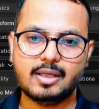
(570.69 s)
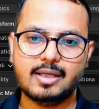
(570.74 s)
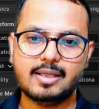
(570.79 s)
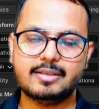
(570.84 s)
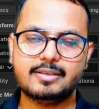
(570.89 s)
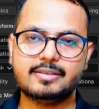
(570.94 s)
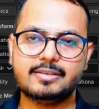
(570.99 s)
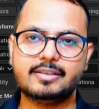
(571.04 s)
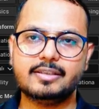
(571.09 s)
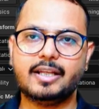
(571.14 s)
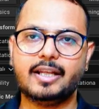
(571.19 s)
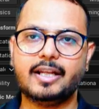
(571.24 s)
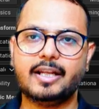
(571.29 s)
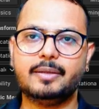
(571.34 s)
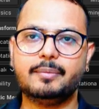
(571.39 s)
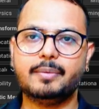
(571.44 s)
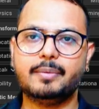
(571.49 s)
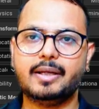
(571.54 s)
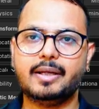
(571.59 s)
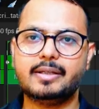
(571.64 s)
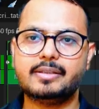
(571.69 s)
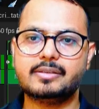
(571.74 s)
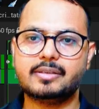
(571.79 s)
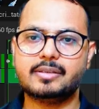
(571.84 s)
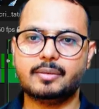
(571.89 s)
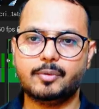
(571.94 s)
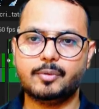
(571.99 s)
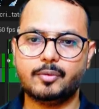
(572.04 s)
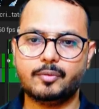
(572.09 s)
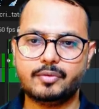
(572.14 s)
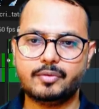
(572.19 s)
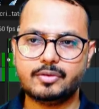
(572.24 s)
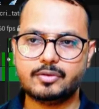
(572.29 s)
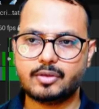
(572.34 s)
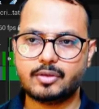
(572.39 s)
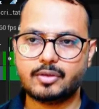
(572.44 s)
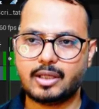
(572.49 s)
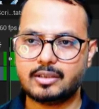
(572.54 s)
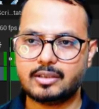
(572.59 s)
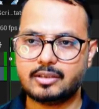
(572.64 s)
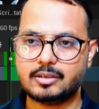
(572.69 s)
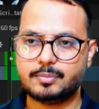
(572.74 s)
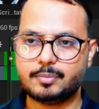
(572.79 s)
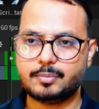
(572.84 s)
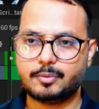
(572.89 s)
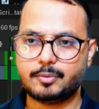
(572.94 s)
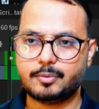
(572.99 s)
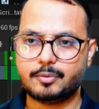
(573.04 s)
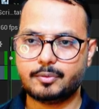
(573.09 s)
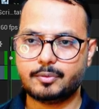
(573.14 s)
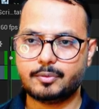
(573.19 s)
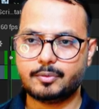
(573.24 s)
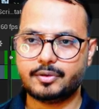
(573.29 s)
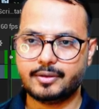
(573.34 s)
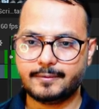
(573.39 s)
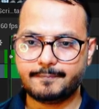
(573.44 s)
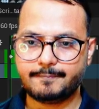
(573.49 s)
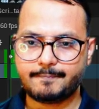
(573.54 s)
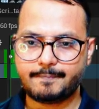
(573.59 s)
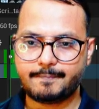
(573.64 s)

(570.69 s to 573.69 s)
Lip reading: This is 8x8 sub-UV, so I'll just put it here.